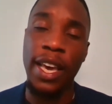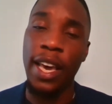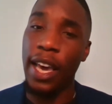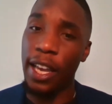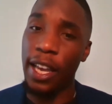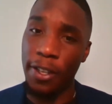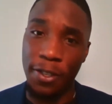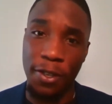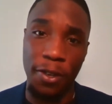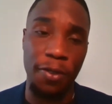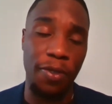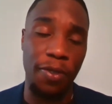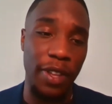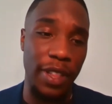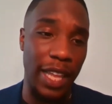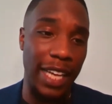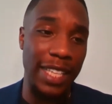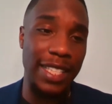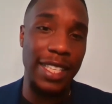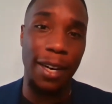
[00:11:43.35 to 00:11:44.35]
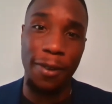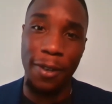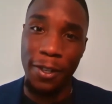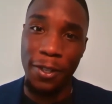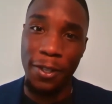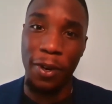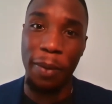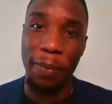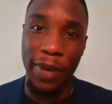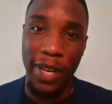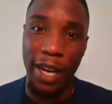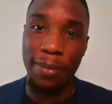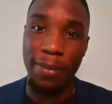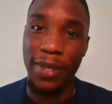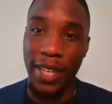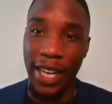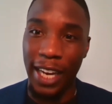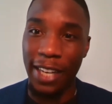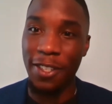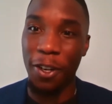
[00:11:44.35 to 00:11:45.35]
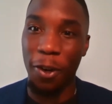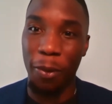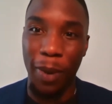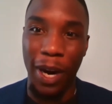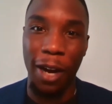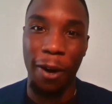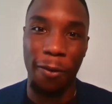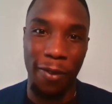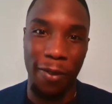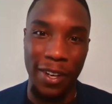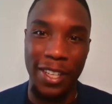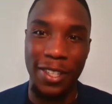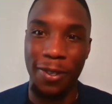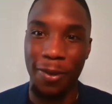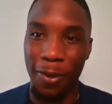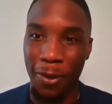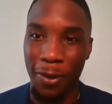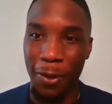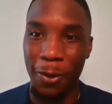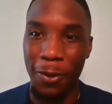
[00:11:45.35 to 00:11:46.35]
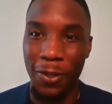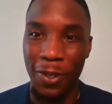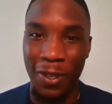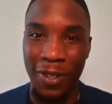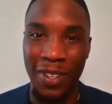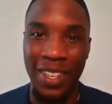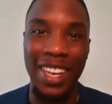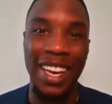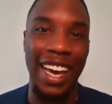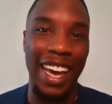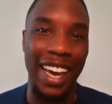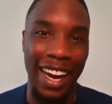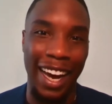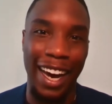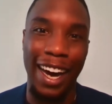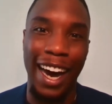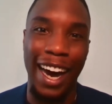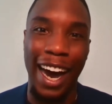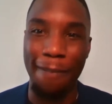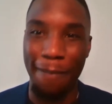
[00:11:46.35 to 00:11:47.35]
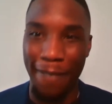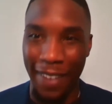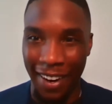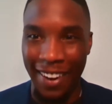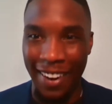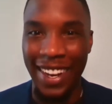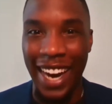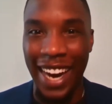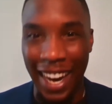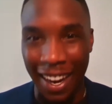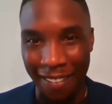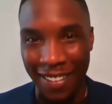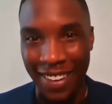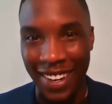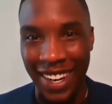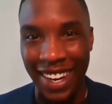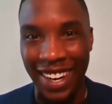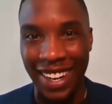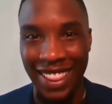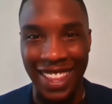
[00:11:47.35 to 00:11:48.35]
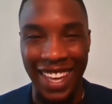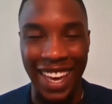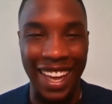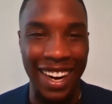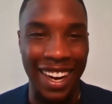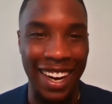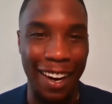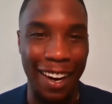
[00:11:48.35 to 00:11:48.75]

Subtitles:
And truthfully, that's how Detroit becomes a national model for digital inclusion. And I'm very confident that